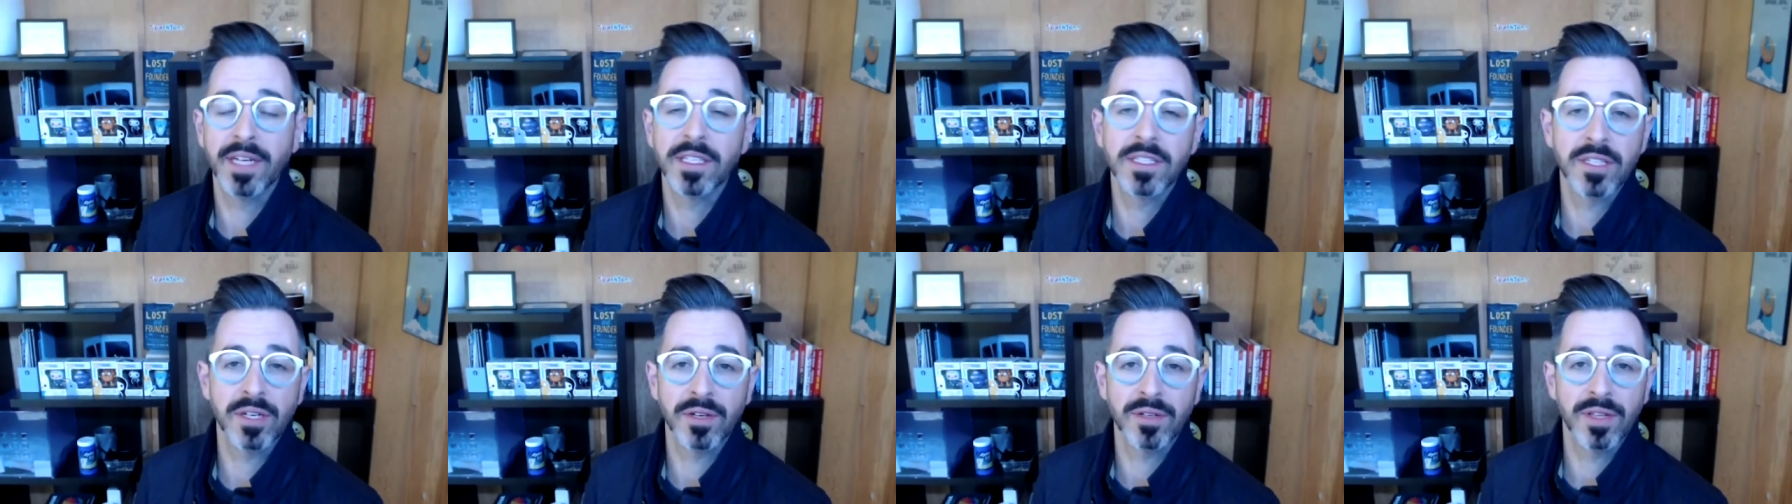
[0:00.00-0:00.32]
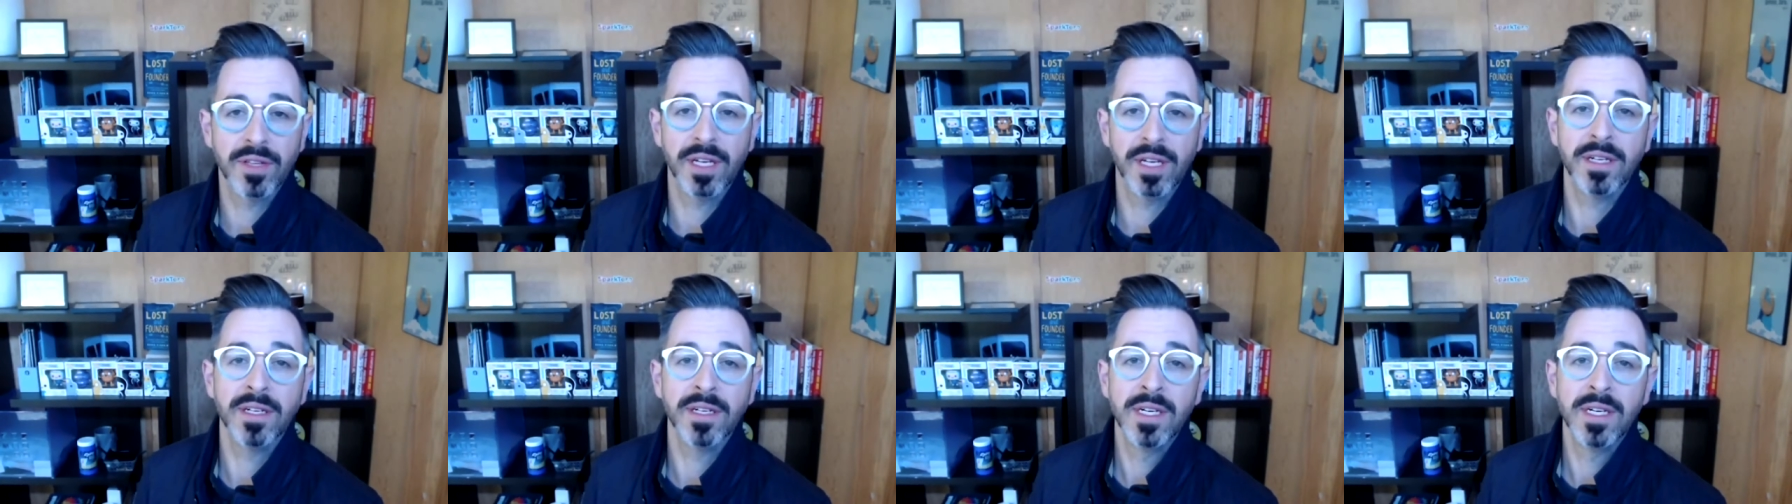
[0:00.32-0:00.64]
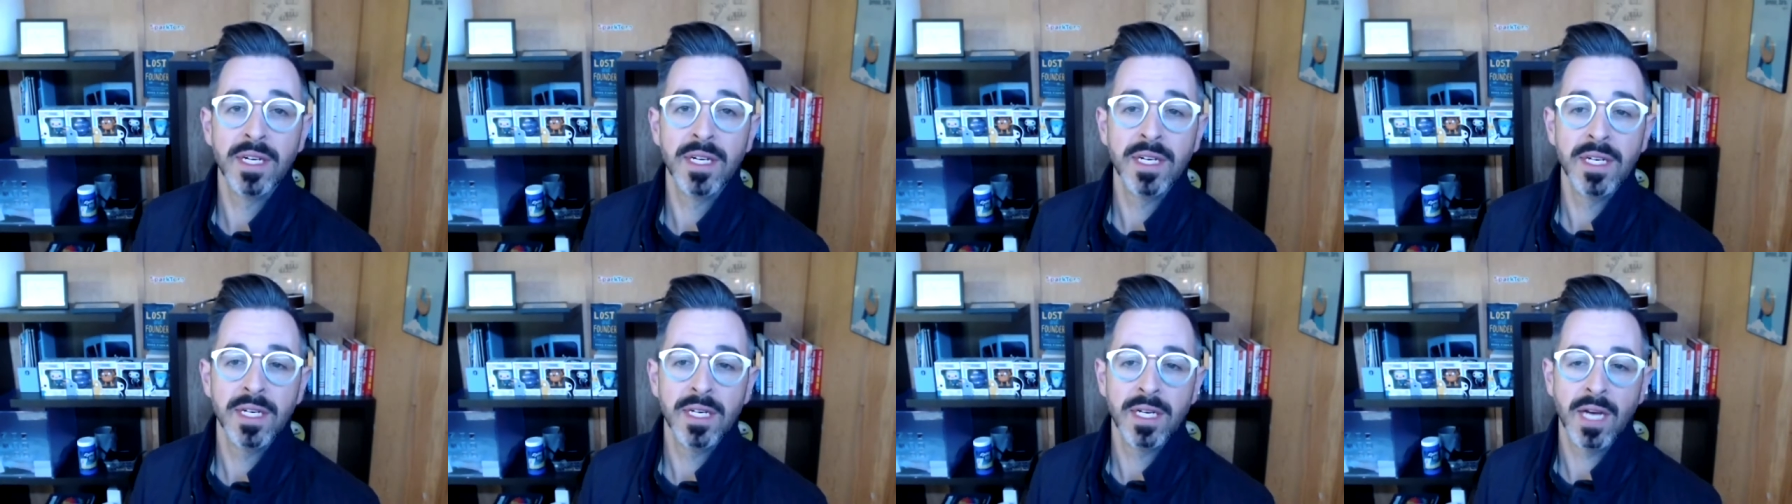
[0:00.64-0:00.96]
So that
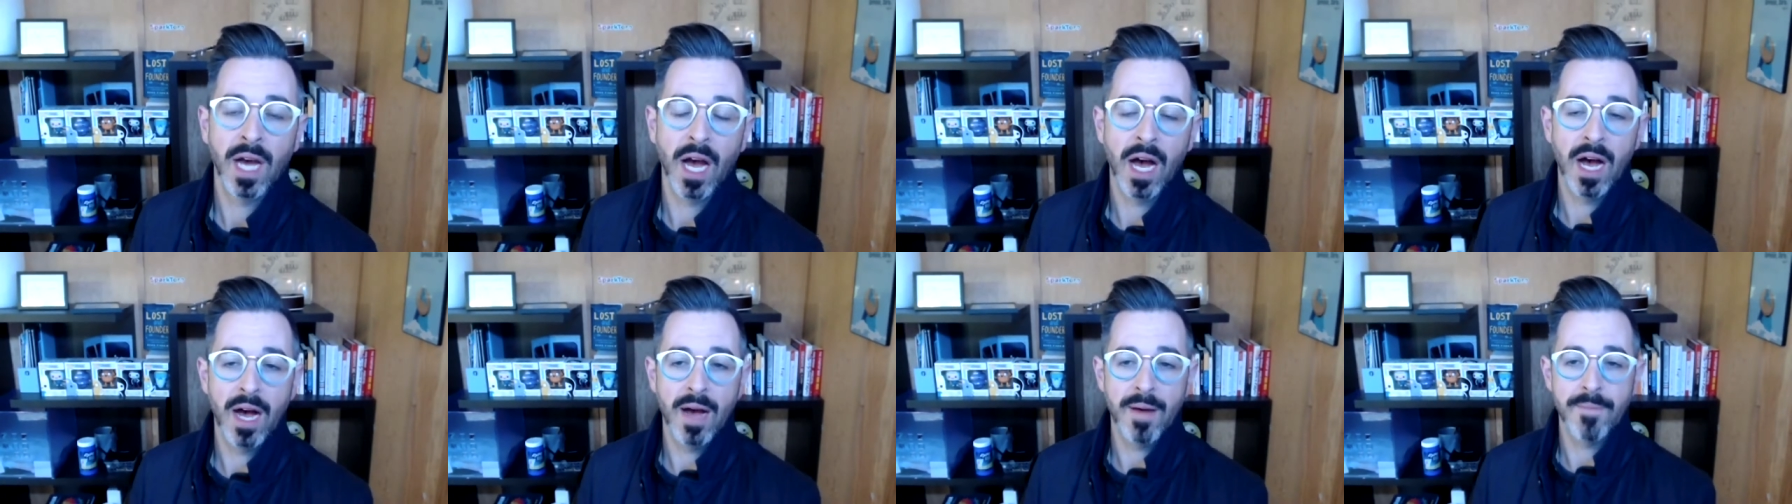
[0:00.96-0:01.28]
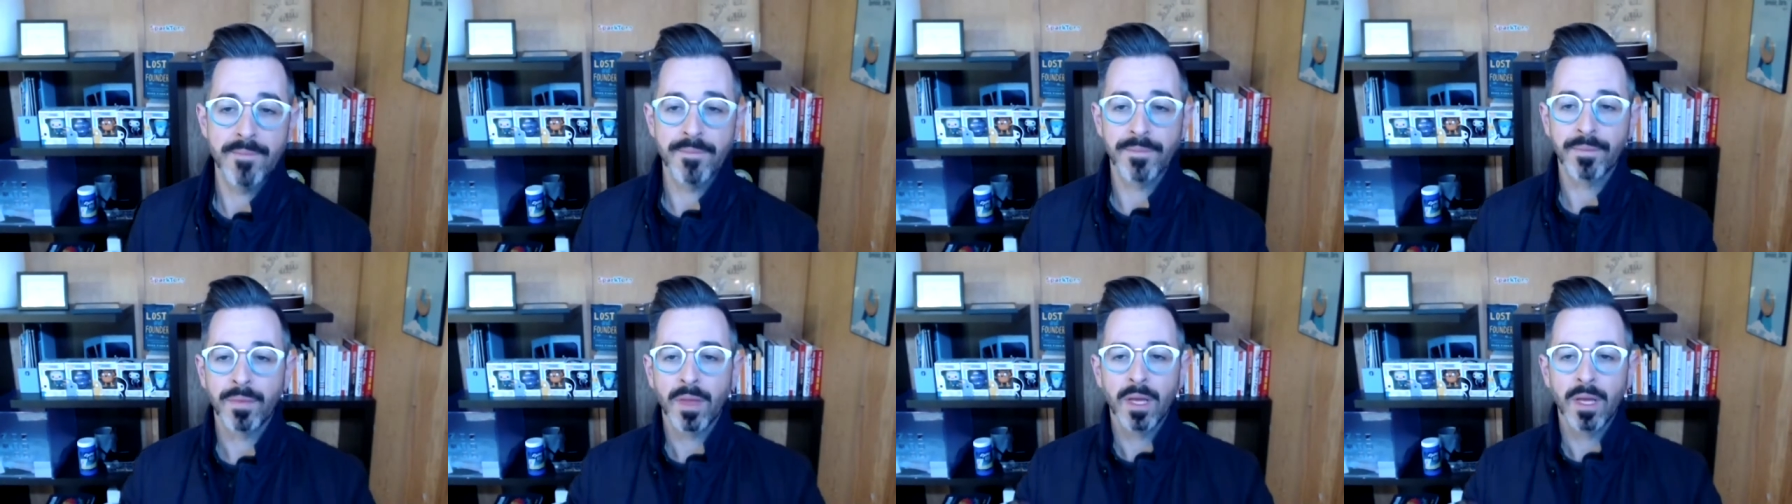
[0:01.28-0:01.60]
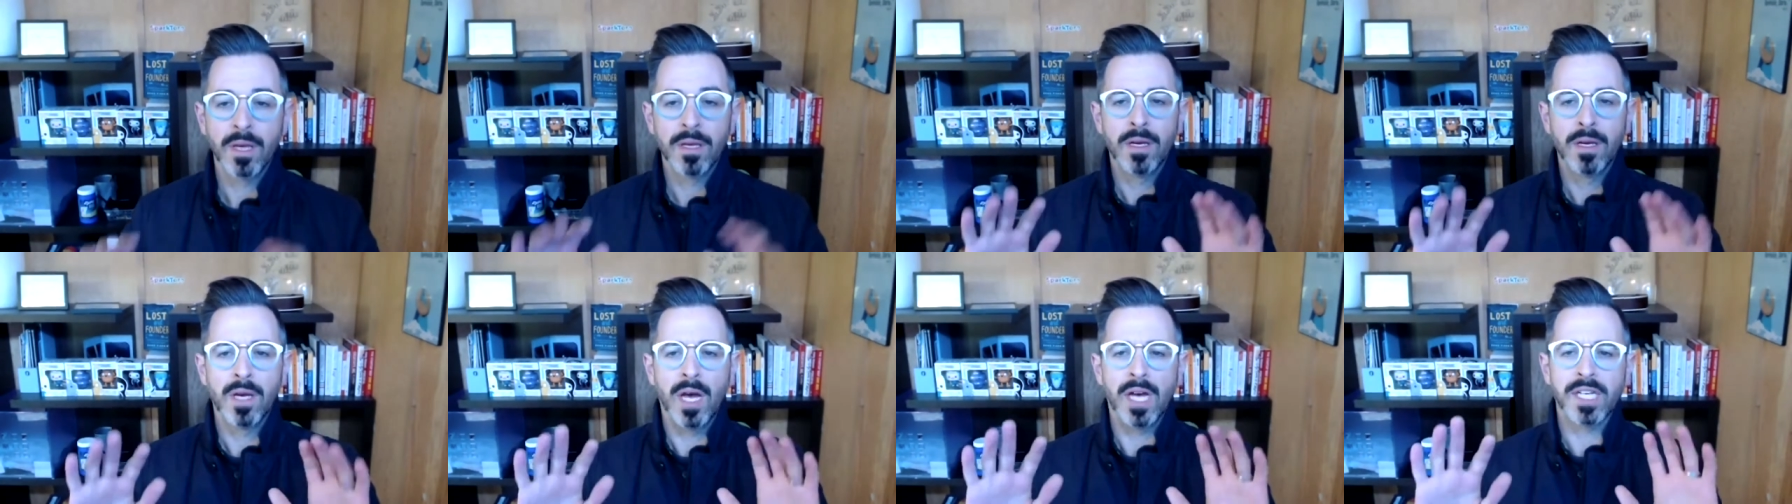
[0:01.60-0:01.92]
um,
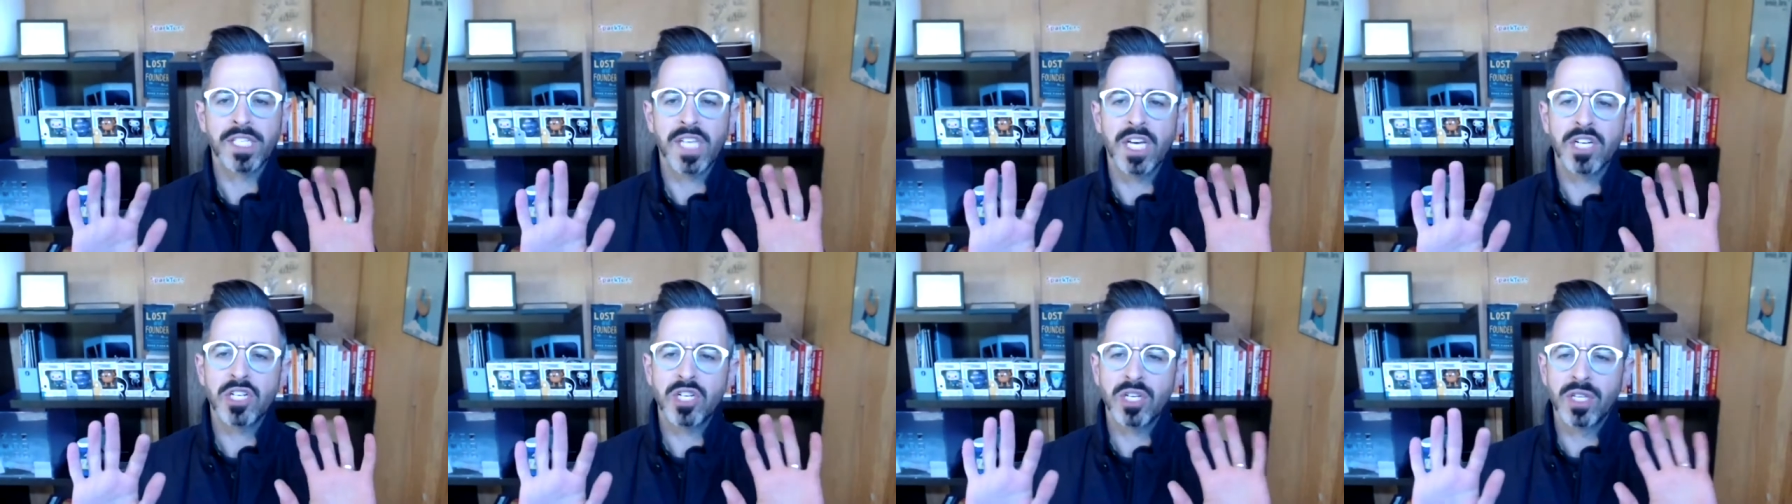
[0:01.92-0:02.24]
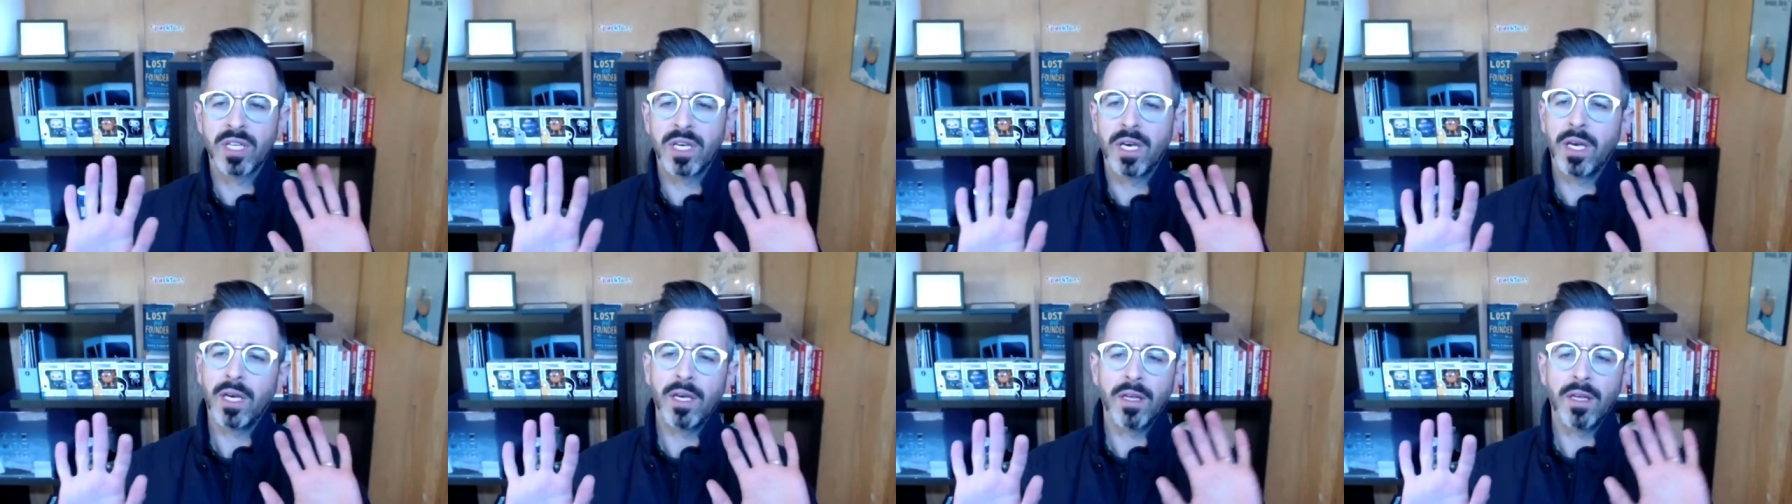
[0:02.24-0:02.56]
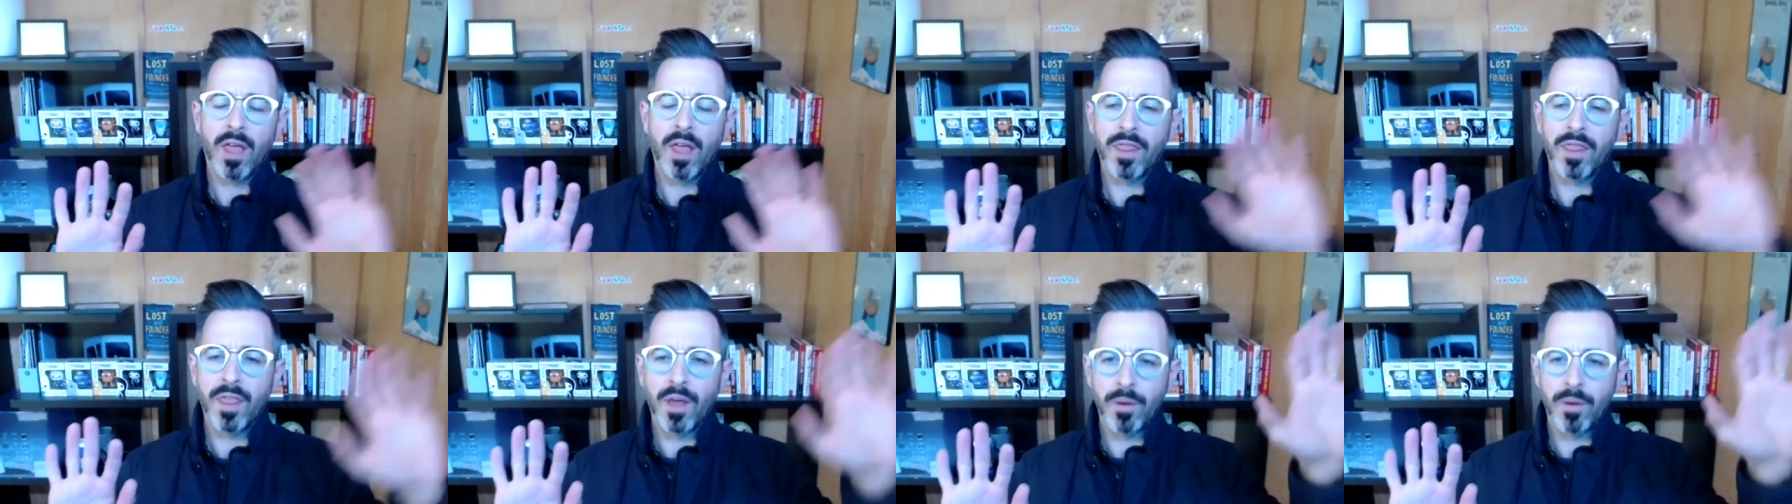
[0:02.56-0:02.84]
essentially